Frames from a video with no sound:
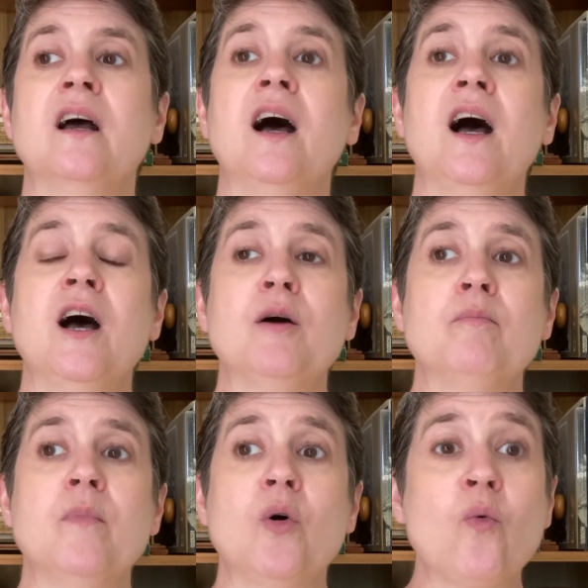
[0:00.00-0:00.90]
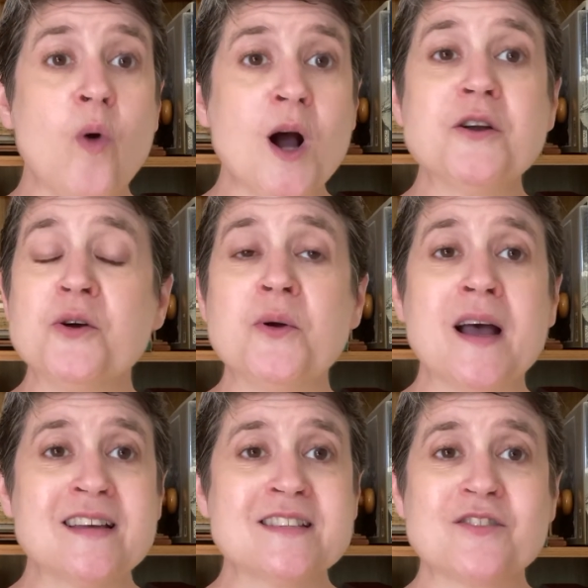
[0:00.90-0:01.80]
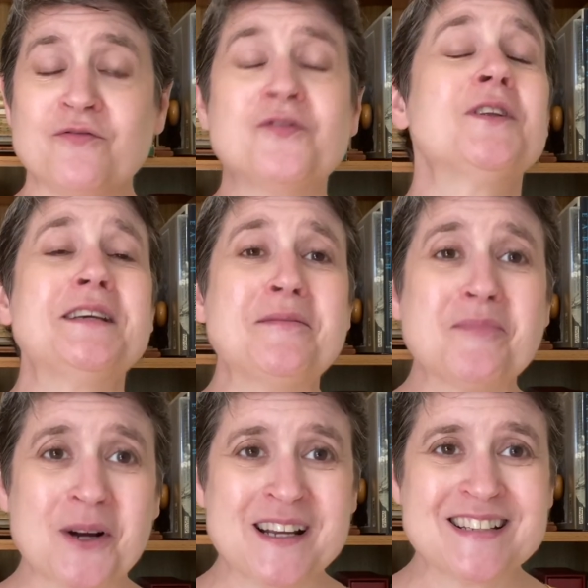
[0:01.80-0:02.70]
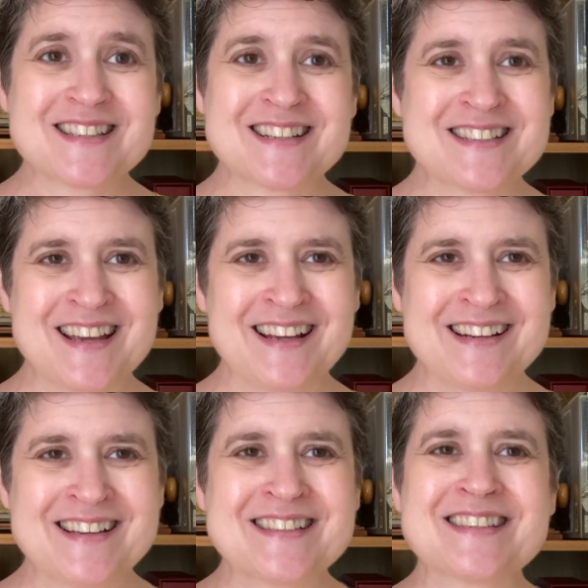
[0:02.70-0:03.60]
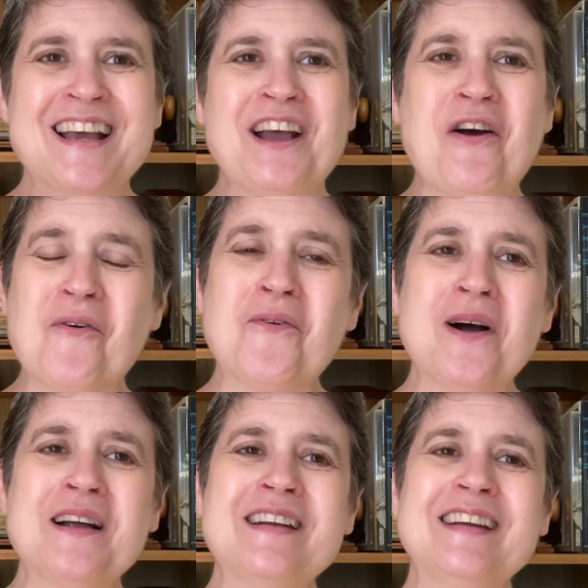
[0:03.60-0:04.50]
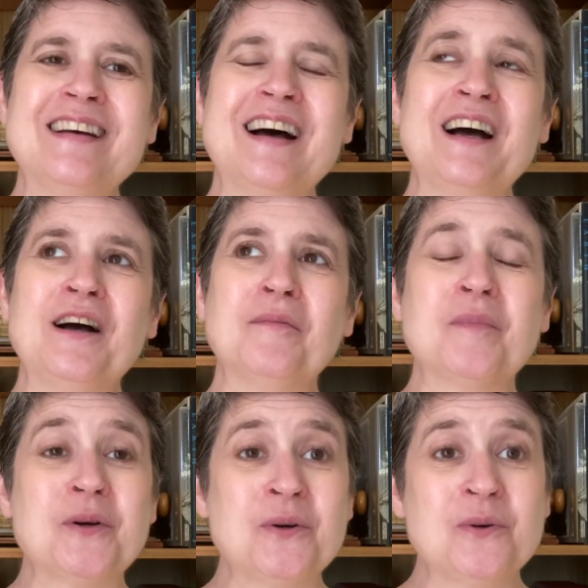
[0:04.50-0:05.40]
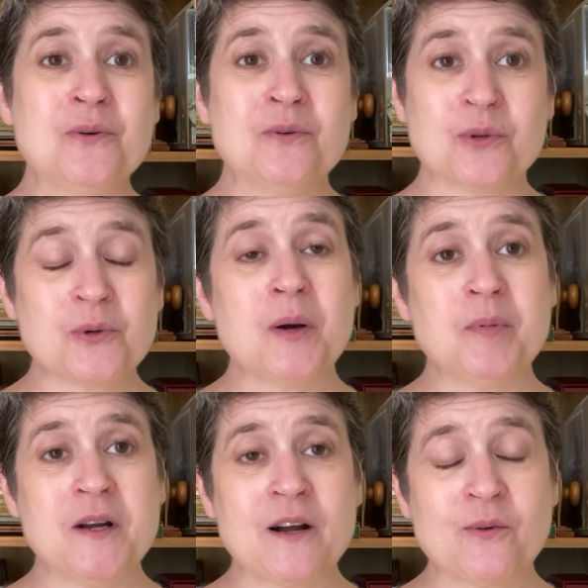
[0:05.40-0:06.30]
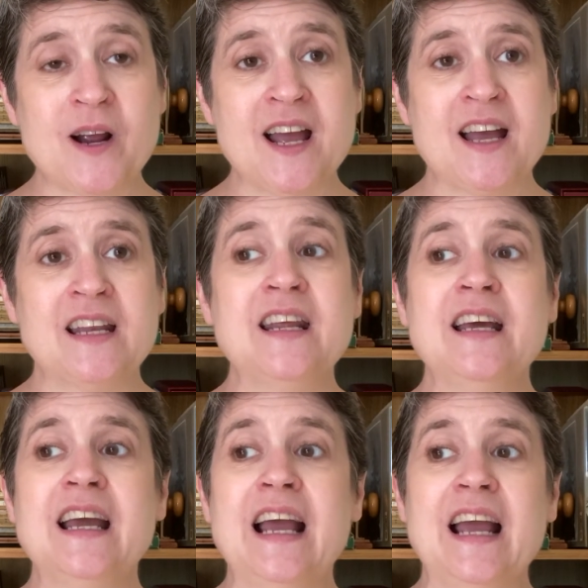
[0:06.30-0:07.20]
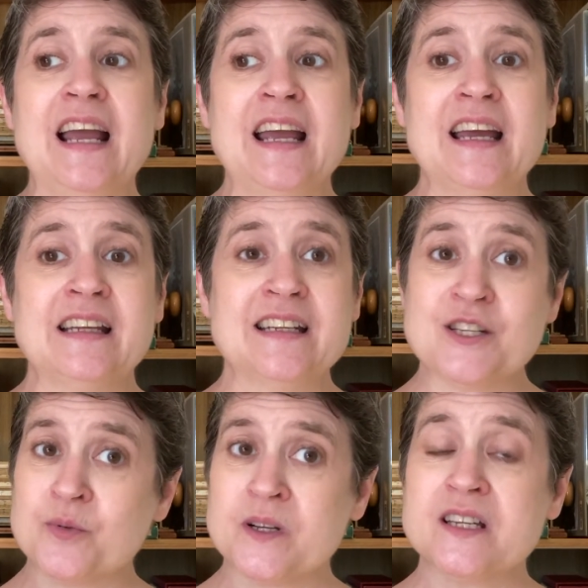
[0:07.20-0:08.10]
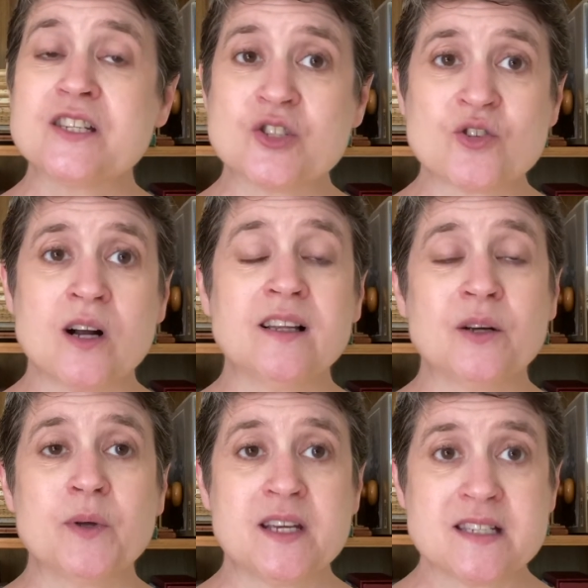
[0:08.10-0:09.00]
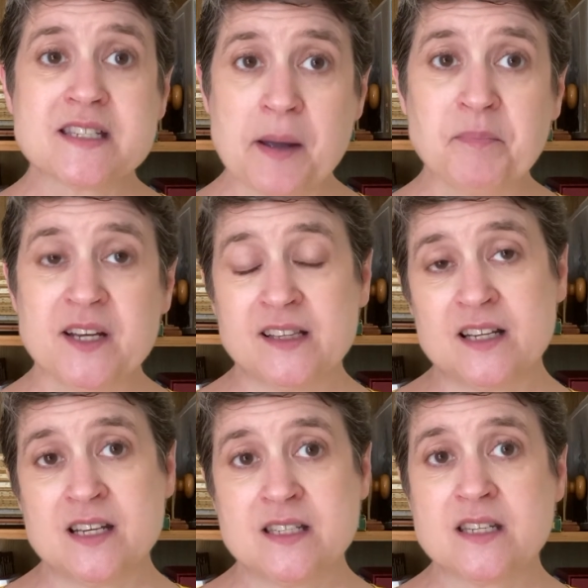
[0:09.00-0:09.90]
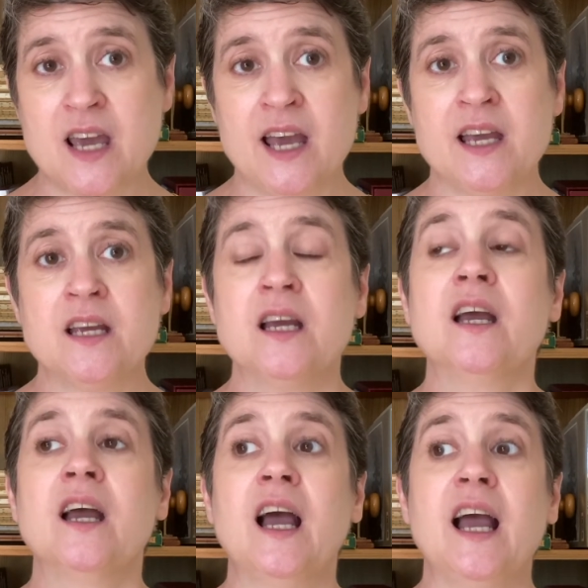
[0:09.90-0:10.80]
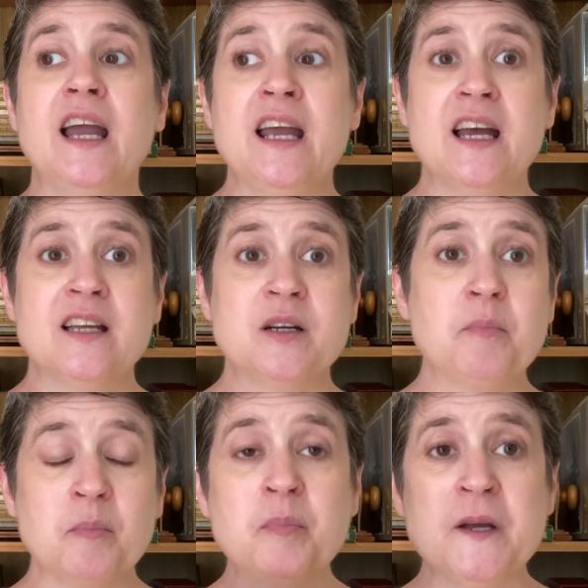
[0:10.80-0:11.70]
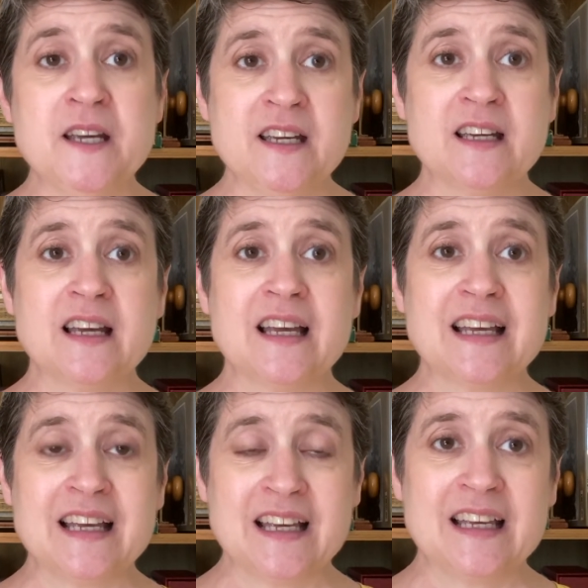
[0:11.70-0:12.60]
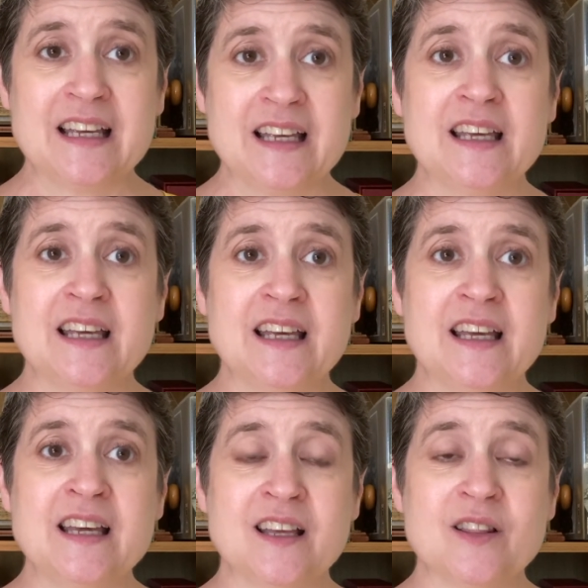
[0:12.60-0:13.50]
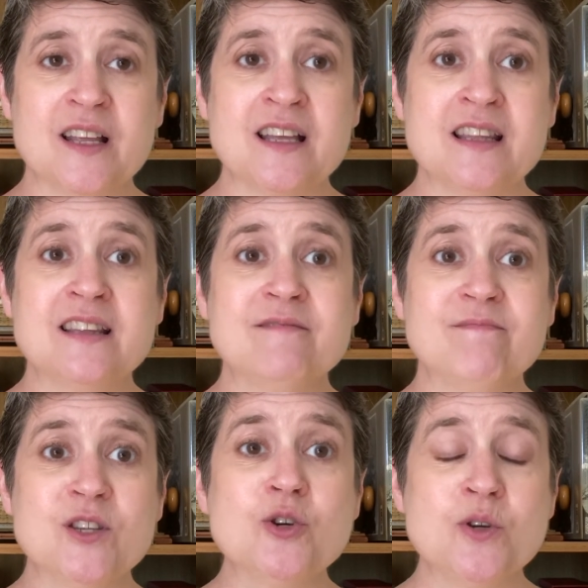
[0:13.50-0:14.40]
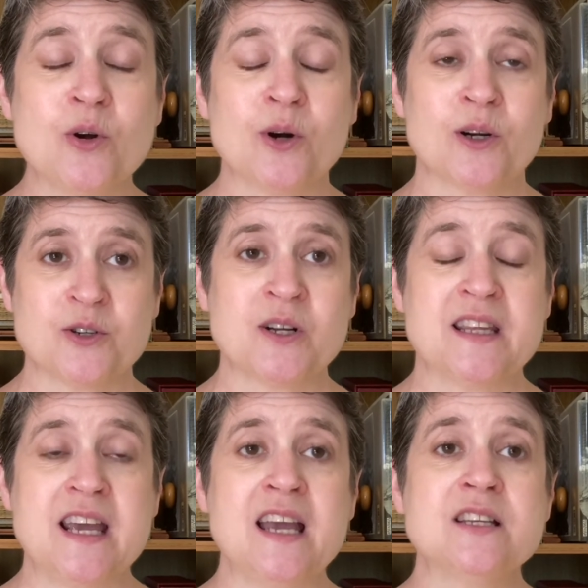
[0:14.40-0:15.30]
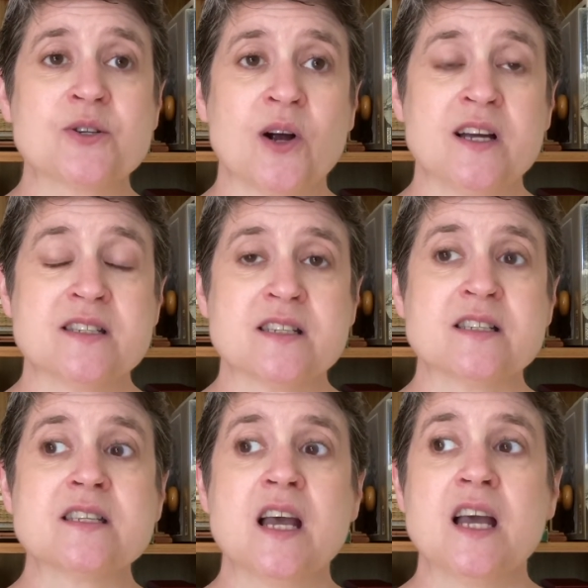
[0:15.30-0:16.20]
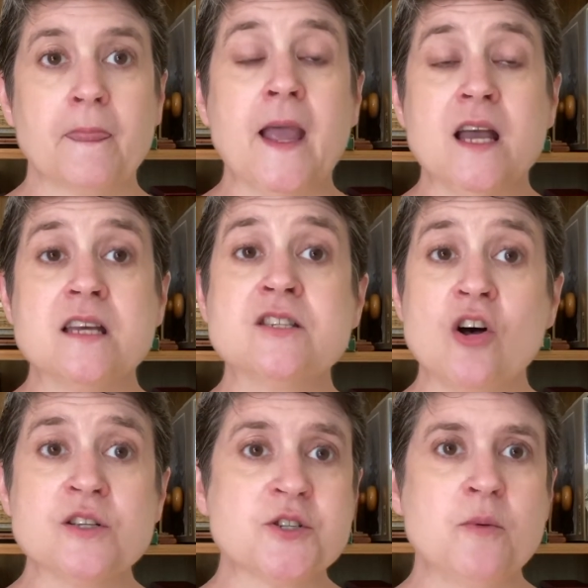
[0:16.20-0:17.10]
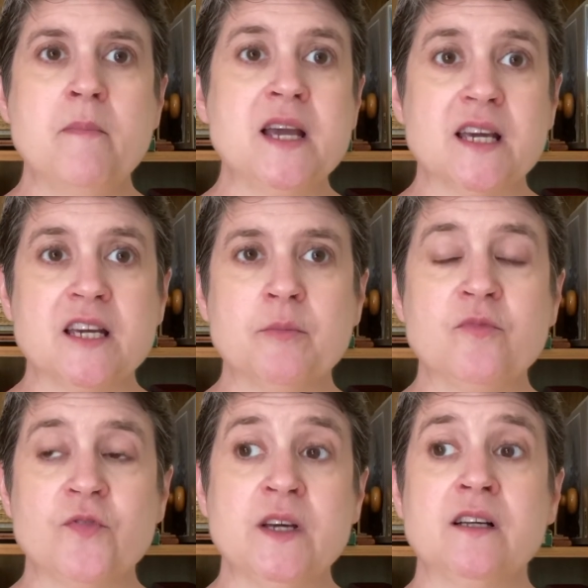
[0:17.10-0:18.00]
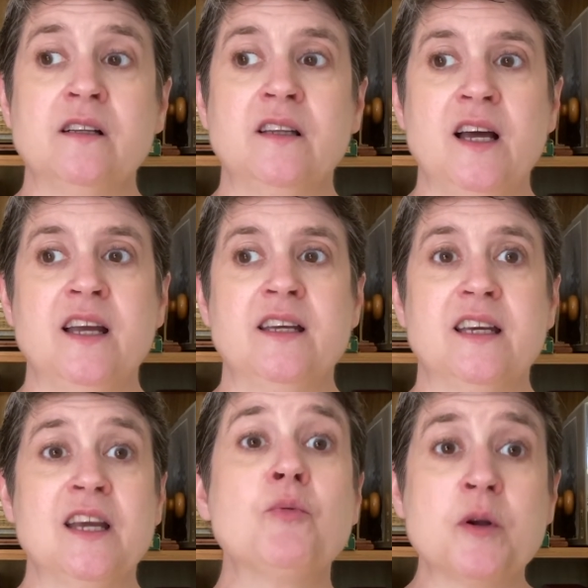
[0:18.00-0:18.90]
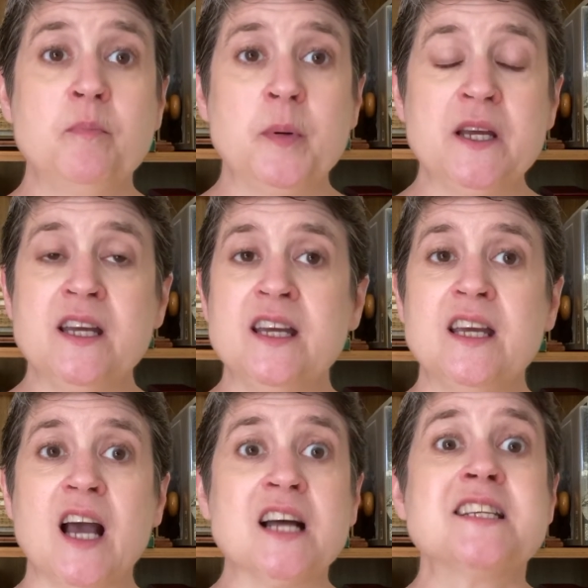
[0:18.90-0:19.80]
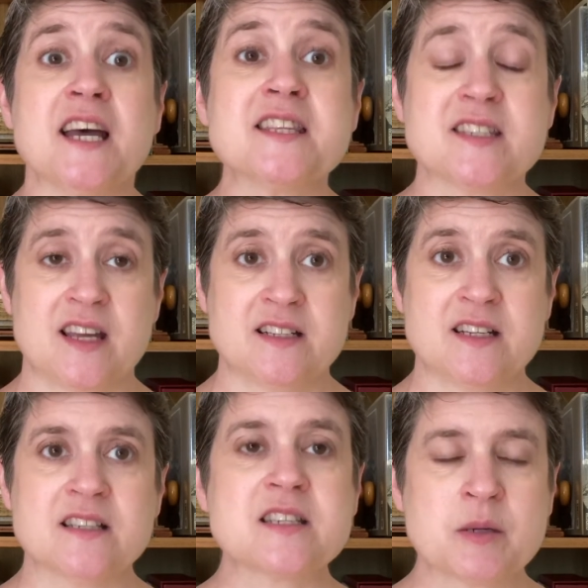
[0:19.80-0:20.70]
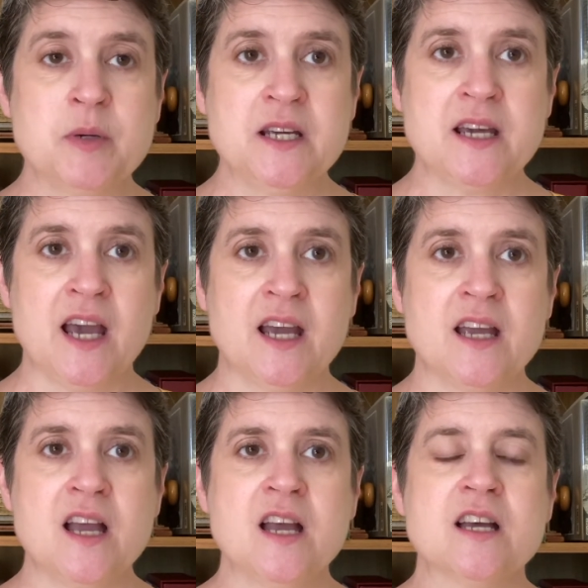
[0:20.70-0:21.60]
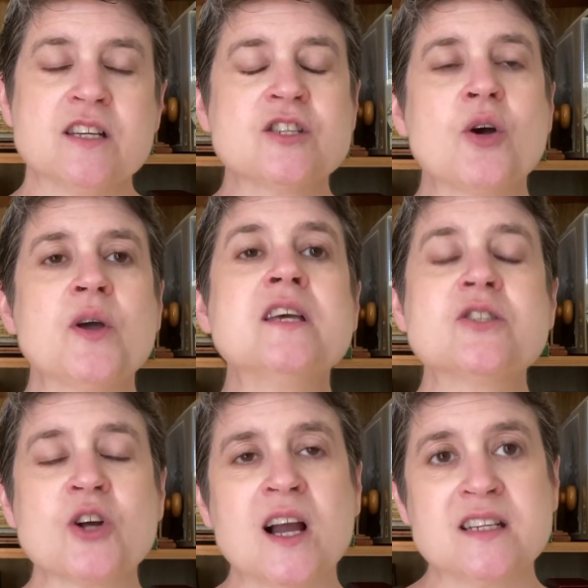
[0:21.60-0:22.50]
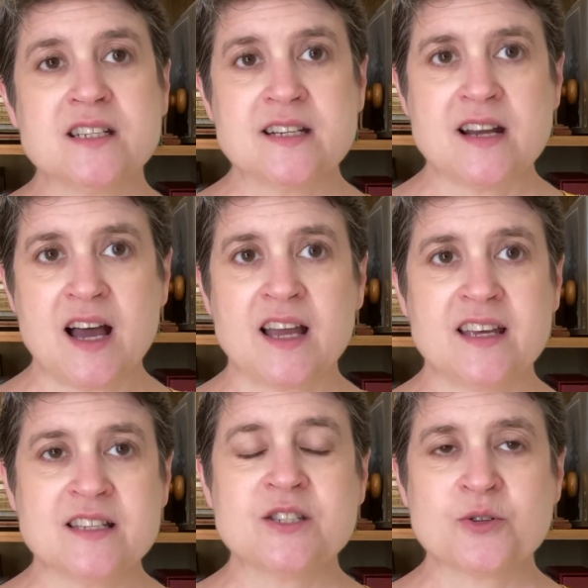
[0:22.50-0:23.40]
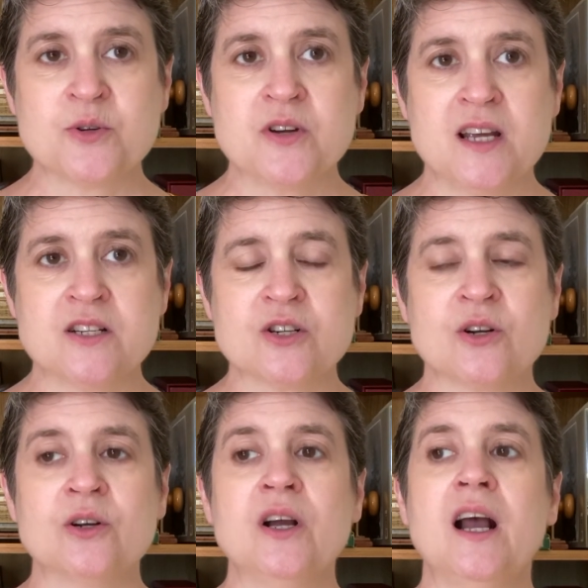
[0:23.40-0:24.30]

Um, one who has fully embraced his gayness, one um, who grew up in Iran and is really struggling with accepting that he's gay, and being in New York during the AIDS crisis is also making him feel like it would be a death sentence to be gay. So he's trying to deny his true nature.